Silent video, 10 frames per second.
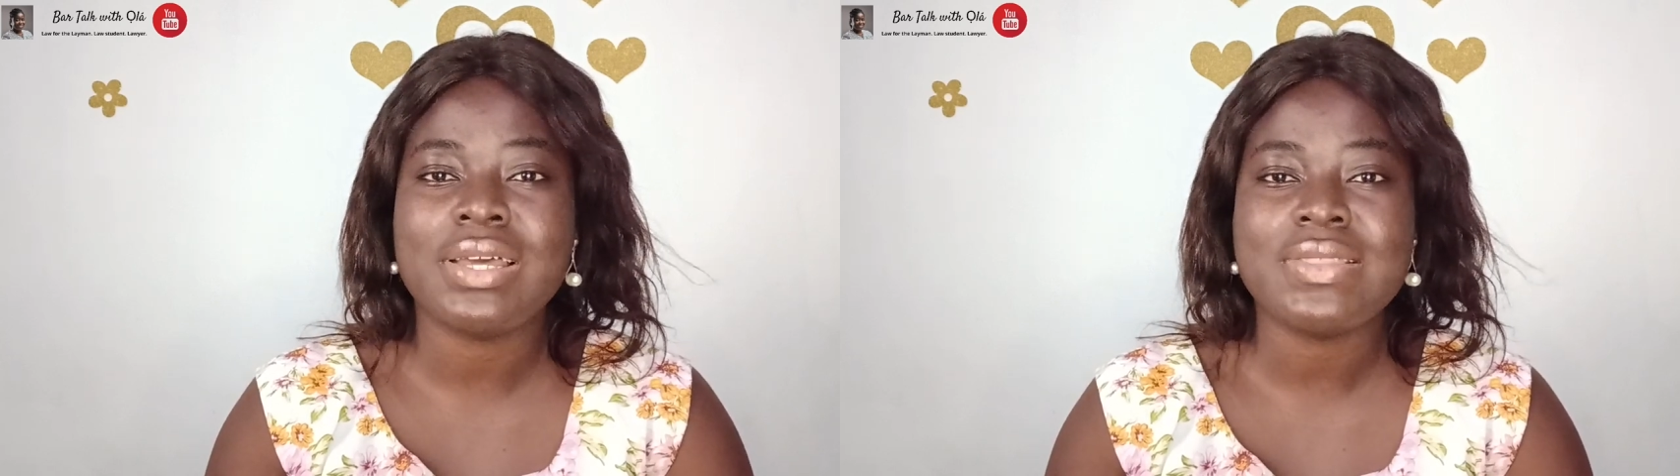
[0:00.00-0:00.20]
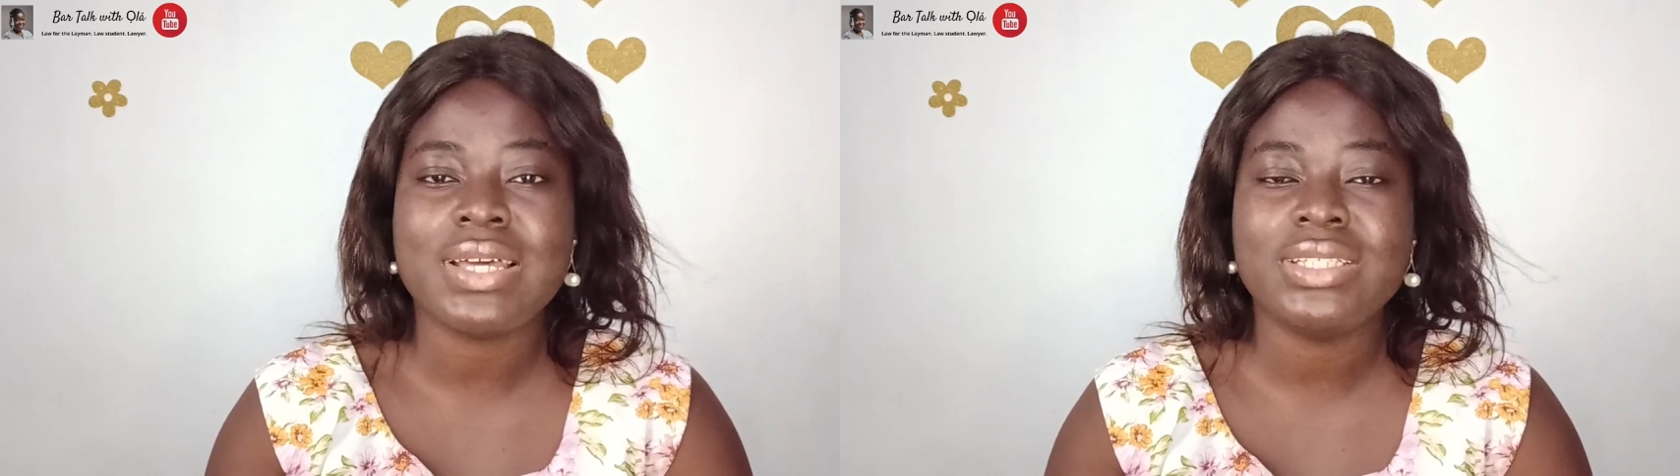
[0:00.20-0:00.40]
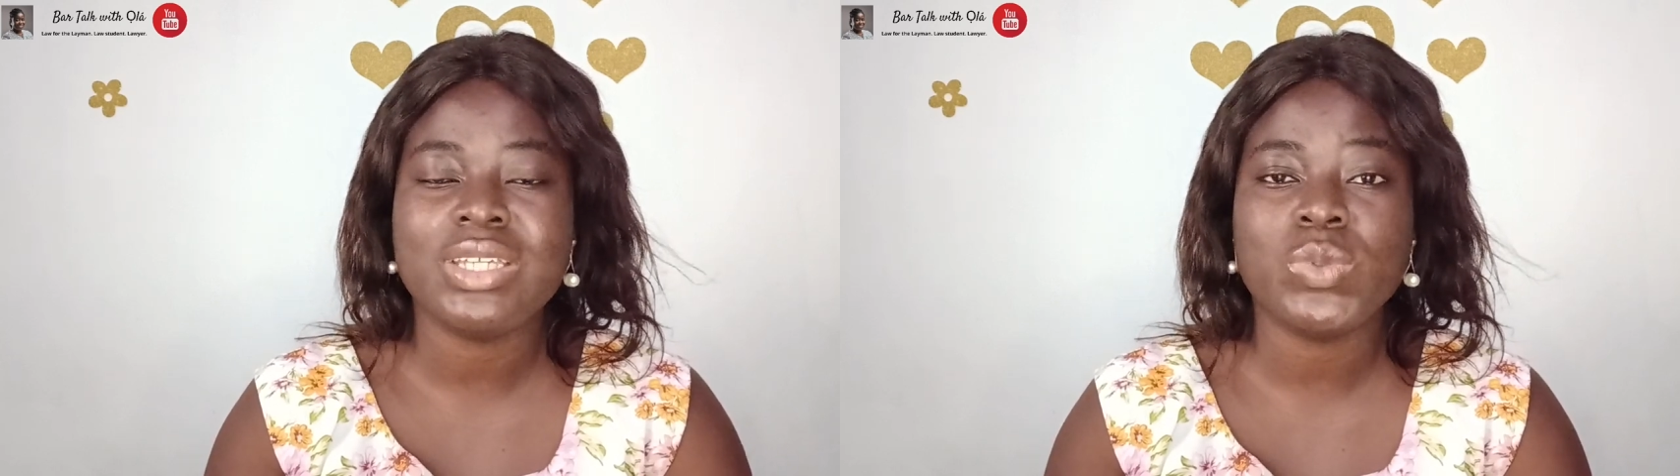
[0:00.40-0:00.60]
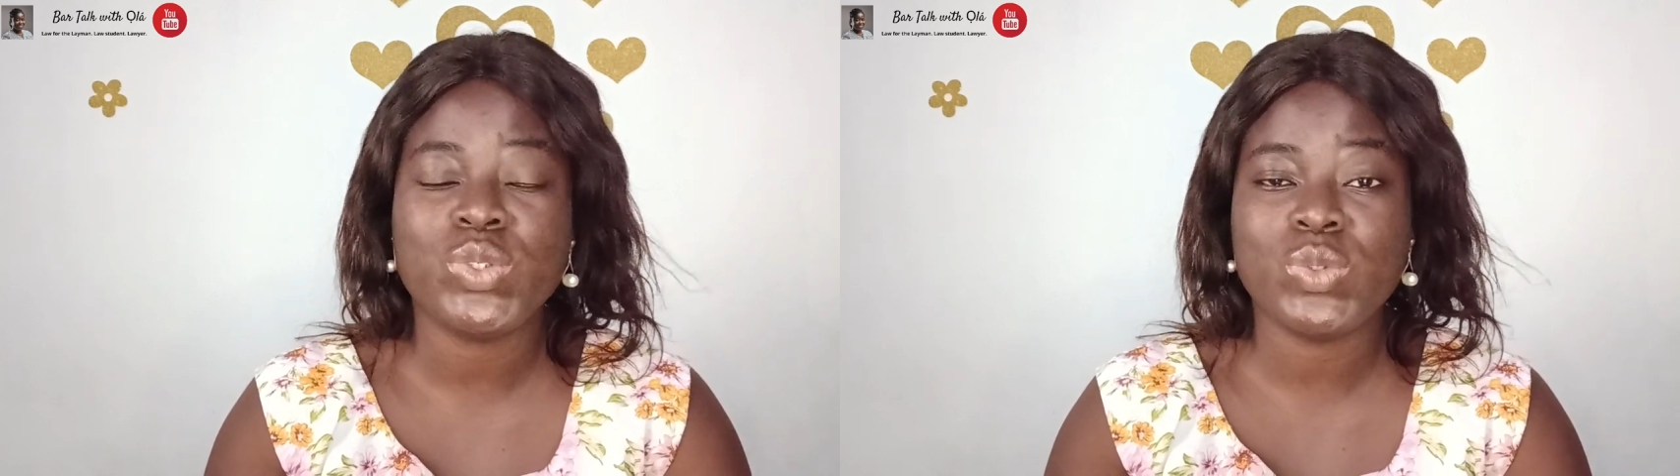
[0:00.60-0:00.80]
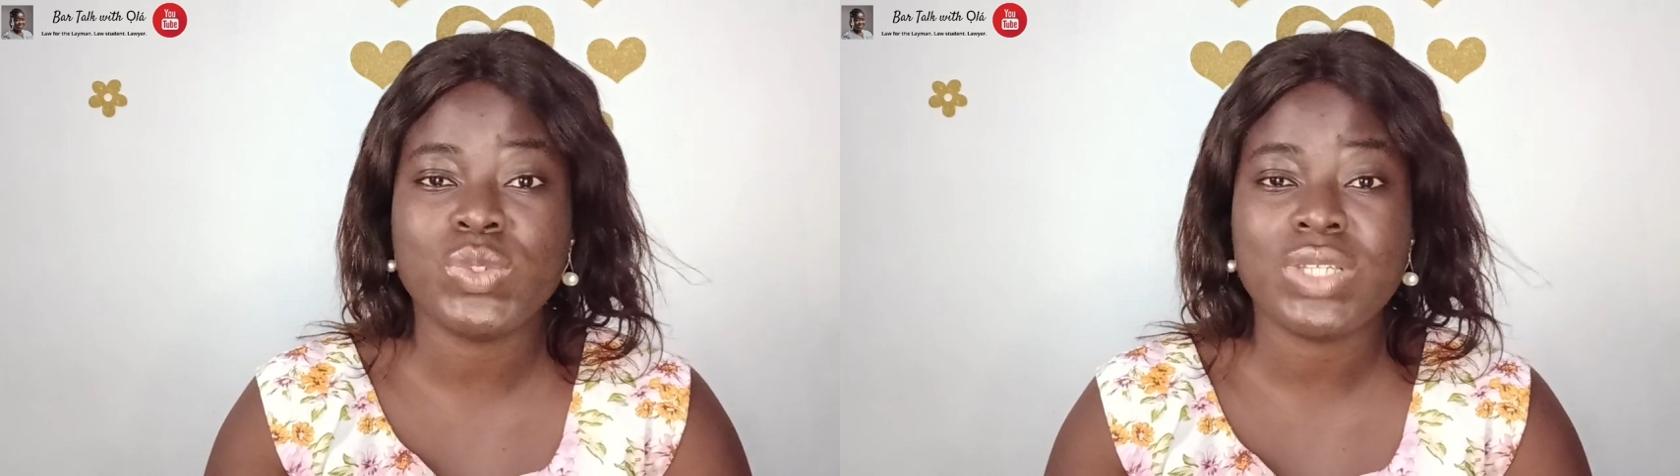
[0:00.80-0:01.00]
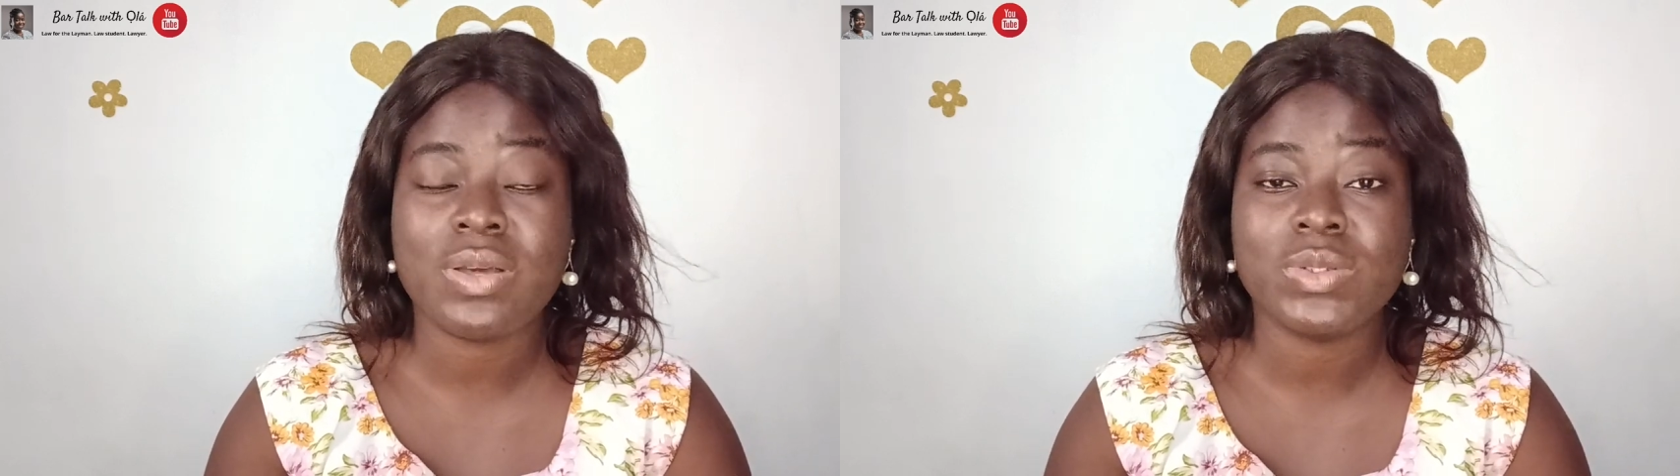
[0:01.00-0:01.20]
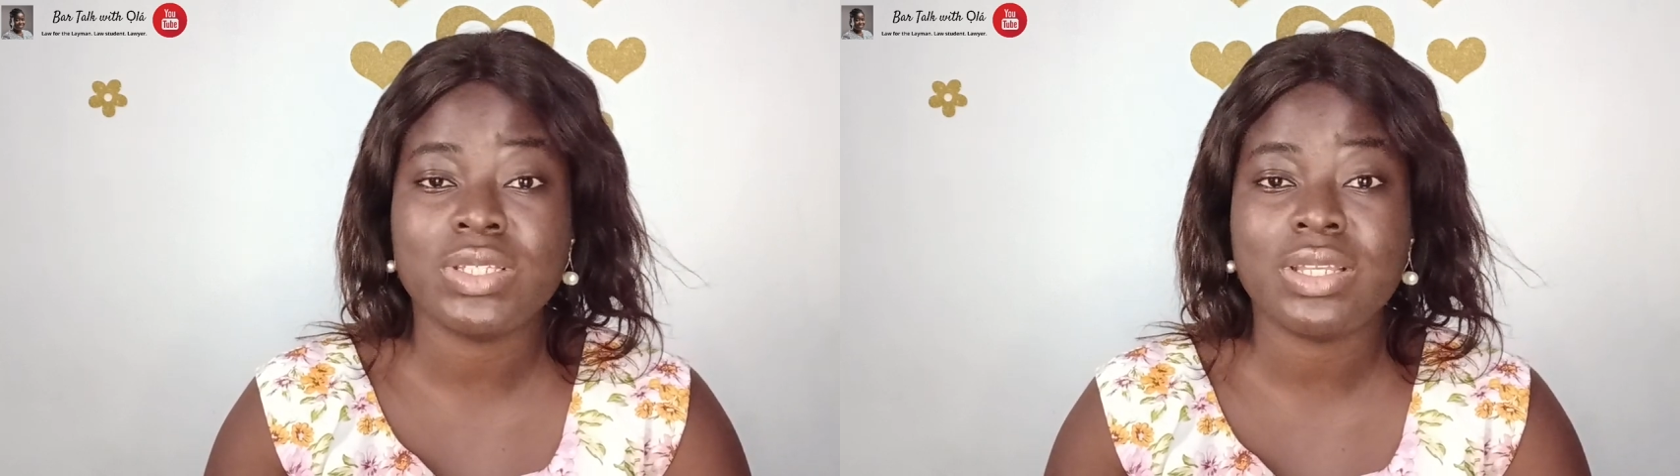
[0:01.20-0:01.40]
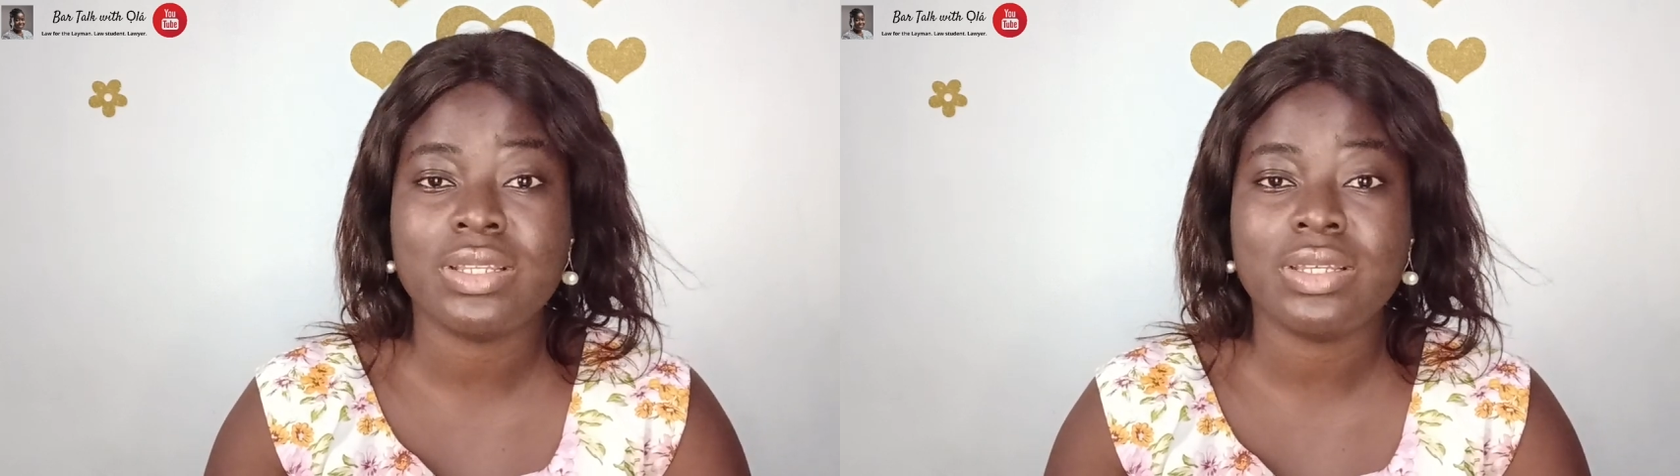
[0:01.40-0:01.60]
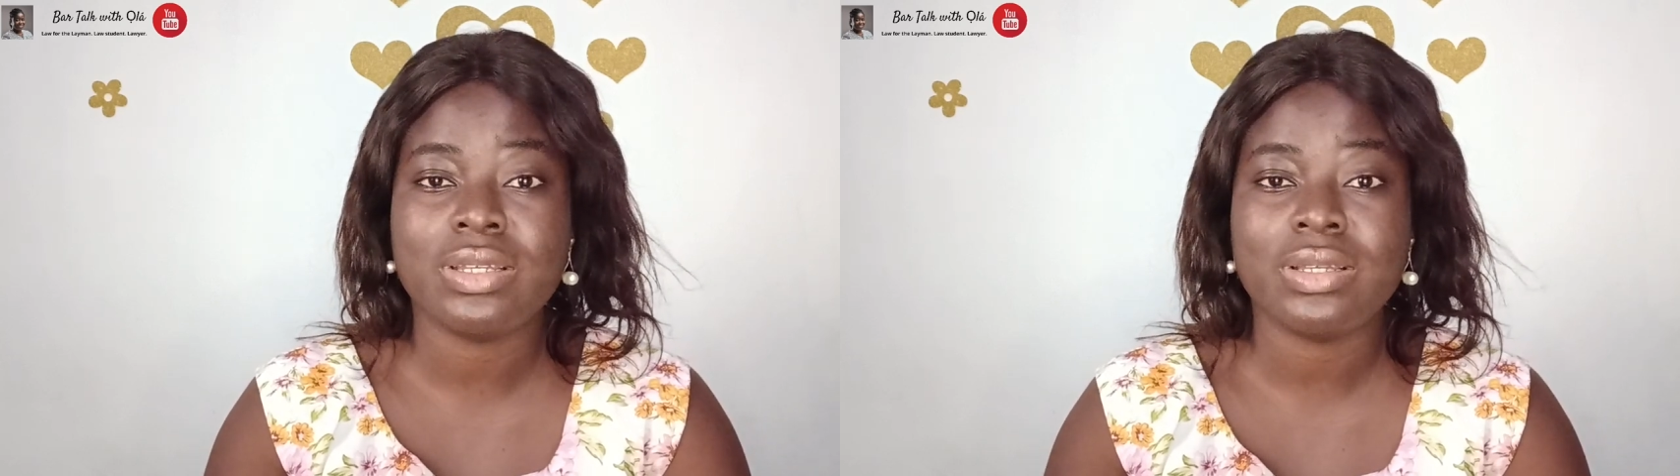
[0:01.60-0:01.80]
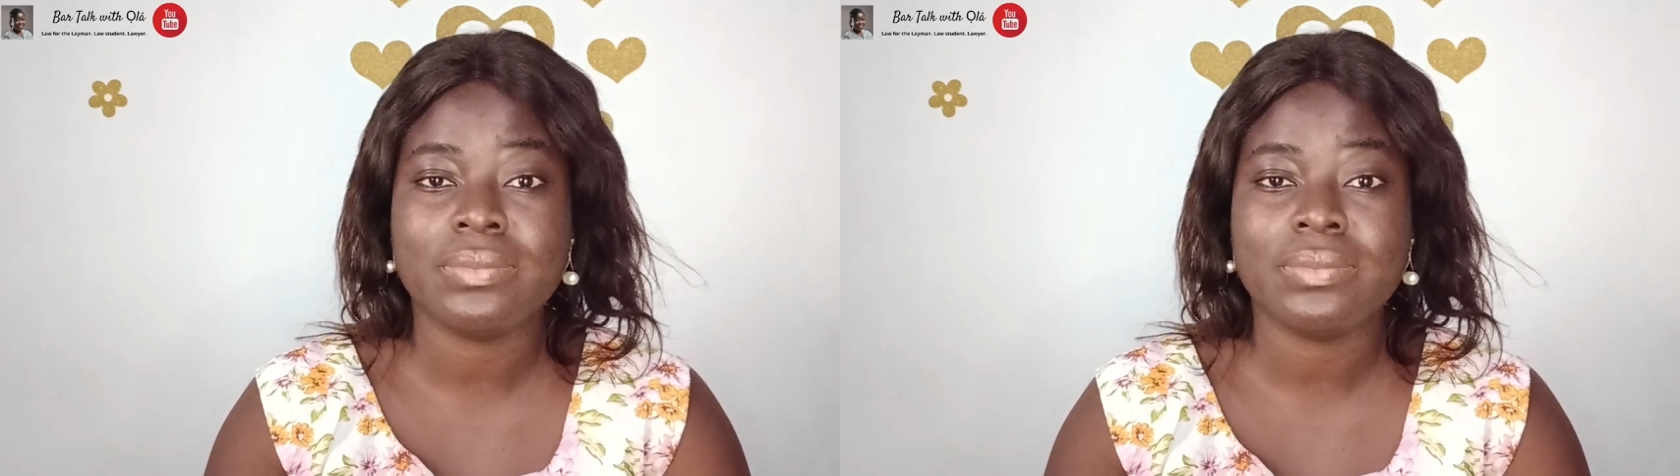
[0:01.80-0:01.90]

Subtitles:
and that year was 2000. It